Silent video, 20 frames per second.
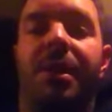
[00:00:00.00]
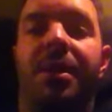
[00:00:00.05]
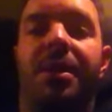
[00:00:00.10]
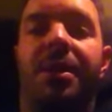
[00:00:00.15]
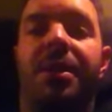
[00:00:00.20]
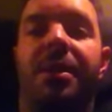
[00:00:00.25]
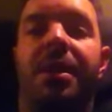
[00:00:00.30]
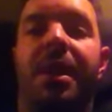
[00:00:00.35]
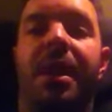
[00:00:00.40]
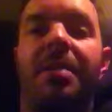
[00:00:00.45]

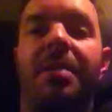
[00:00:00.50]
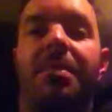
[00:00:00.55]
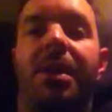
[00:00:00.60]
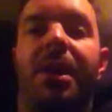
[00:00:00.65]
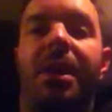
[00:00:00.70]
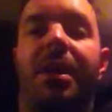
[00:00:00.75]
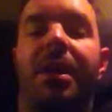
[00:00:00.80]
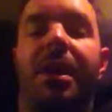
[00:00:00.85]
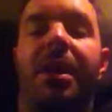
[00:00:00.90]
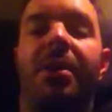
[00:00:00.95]
to take
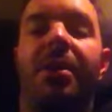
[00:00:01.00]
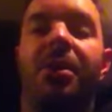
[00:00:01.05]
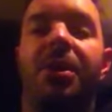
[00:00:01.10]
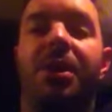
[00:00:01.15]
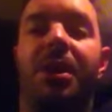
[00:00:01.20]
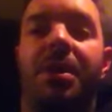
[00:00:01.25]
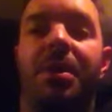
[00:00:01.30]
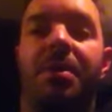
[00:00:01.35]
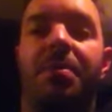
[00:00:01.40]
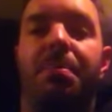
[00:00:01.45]
my
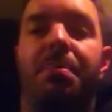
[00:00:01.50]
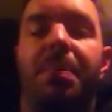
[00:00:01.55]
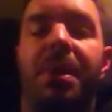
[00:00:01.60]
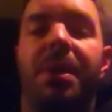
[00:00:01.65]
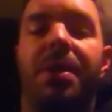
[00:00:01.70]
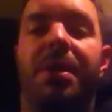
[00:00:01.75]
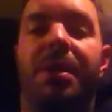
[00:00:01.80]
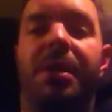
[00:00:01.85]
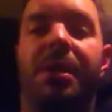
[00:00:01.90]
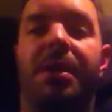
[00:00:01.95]
coaching
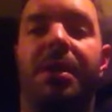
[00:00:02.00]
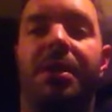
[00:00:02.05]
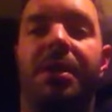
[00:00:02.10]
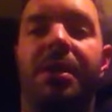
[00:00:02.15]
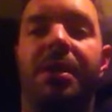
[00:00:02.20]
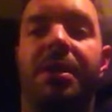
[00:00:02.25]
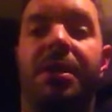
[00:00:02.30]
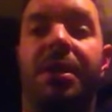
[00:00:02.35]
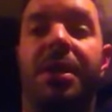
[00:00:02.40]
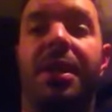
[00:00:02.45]

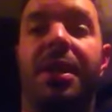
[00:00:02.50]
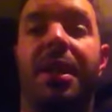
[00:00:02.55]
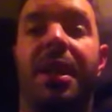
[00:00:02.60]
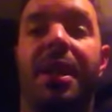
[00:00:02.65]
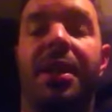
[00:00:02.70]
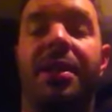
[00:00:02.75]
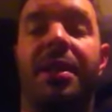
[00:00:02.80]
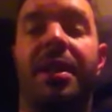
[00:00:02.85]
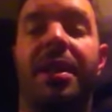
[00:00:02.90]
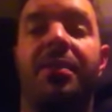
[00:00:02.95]
business to the
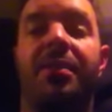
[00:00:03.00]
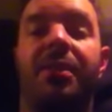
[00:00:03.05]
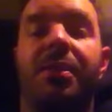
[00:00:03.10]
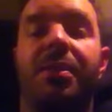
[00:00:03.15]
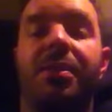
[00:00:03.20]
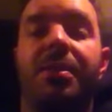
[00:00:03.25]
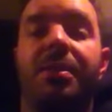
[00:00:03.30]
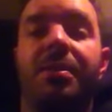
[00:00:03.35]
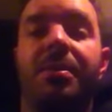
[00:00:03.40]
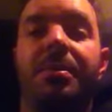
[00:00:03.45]
next level.